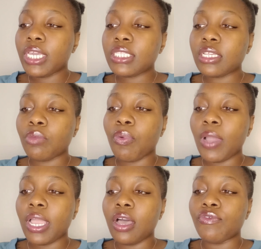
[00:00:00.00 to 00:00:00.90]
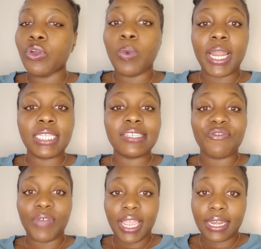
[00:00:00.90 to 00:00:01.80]
get to the point of you're ready
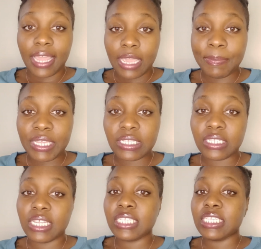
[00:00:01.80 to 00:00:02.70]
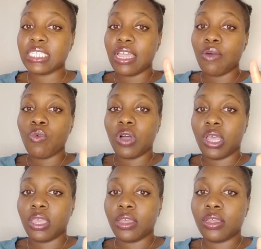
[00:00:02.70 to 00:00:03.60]
to fight demons, this is step
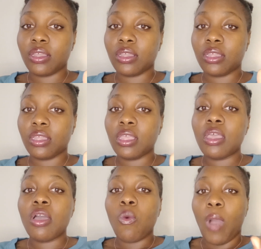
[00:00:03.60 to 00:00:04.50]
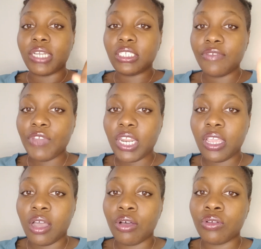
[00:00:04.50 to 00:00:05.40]
1. Watch the
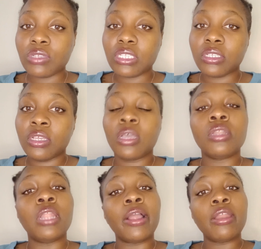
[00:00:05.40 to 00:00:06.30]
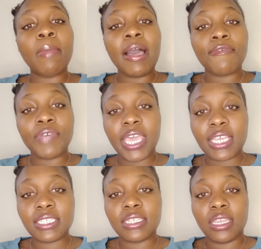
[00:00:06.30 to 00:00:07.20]
videos, learn about
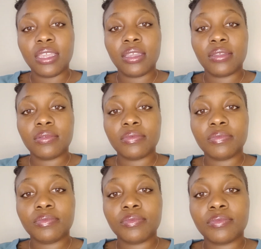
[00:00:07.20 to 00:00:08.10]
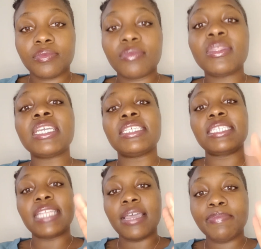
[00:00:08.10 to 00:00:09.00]
fasting.
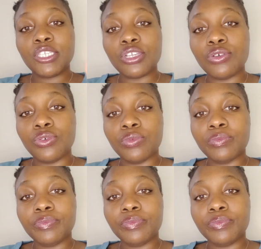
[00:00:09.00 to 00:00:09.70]
Step 2,